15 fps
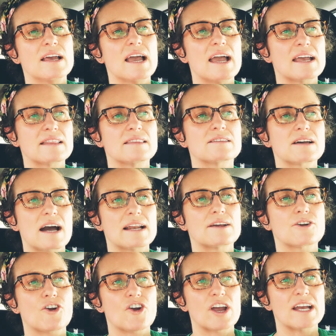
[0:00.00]
and kind of
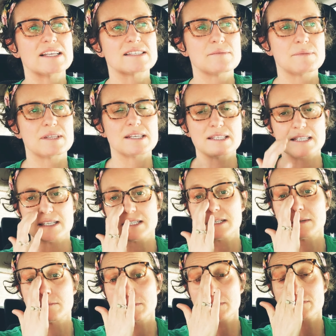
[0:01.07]
create some of the
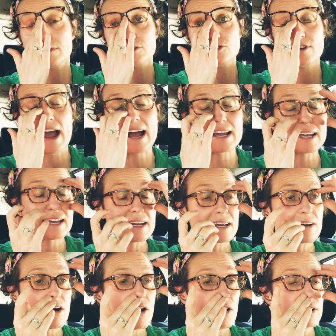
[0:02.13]
systems for tracking it
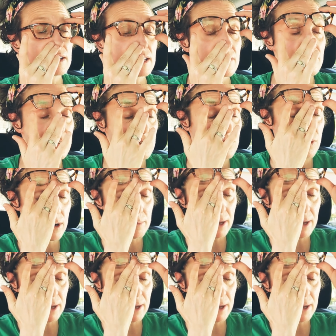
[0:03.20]
all and inventory